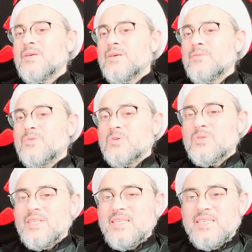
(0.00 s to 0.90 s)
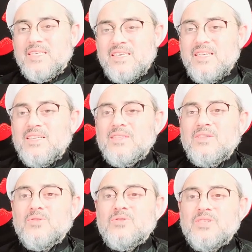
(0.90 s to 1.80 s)
brutally killed
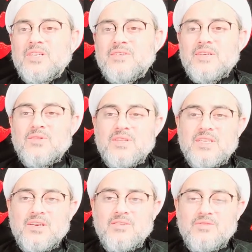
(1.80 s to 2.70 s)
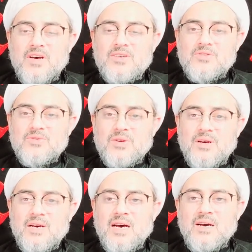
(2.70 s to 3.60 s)
those children on the day of
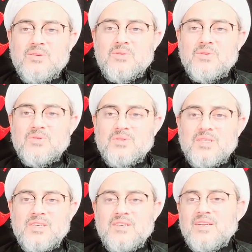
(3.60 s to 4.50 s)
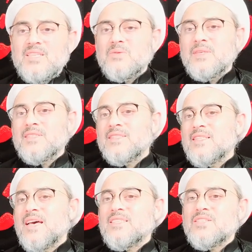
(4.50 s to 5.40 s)
Ashura, how those earrings were
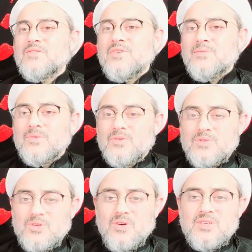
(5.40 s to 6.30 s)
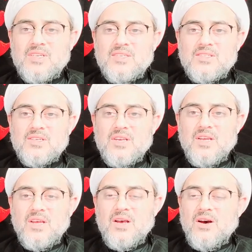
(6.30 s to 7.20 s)
snatched from those daughters
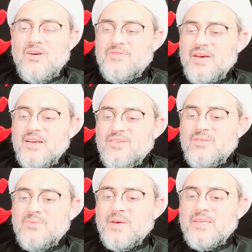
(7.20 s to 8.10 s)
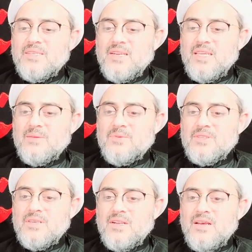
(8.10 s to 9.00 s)
of Ahlul Bayt alayhim
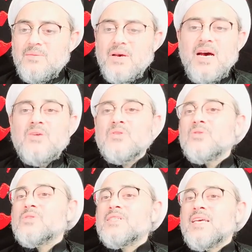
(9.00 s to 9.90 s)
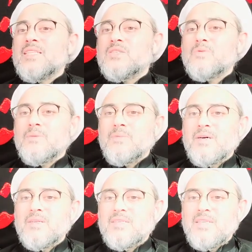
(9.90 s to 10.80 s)
as-salam, how those tents were
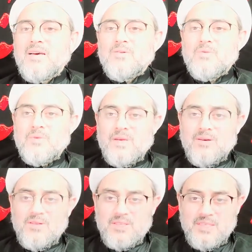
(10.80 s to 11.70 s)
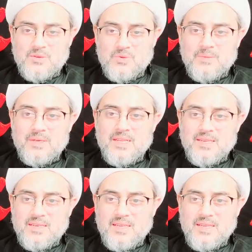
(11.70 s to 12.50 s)
burnt down where all these women and